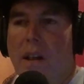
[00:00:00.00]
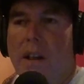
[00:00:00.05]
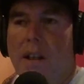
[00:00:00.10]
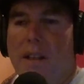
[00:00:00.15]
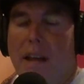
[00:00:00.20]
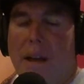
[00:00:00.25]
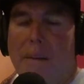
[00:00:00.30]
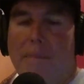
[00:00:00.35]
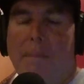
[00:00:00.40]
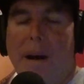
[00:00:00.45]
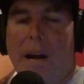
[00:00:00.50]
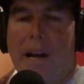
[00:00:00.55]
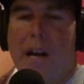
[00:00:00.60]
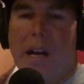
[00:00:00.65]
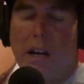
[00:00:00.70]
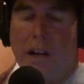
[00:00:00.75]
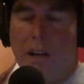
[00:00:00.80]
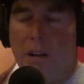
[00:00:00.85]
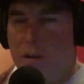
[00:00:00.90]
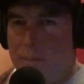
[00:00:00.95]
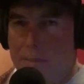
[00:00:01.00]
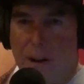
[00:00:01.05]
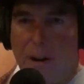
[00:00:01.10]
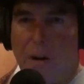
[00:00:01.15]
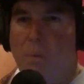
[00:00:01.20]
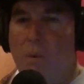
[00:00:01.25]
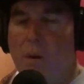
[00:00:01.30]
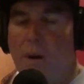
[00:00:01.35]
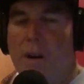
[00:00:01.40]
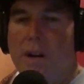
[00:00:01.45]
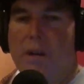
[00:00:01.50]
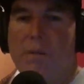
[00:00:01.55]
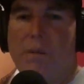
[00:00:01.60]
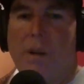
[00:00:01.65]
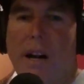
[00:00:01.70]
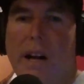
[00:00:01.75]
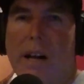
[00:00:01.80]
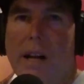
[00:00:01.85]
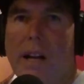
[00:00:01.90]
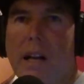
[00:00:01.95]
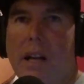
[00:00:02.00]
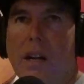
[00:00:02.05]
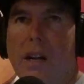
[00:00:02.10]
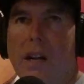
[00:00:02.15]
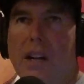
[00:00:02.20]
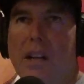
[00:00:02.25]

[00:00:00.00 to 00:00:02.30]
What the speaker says: that bike, no matter where you're riding it,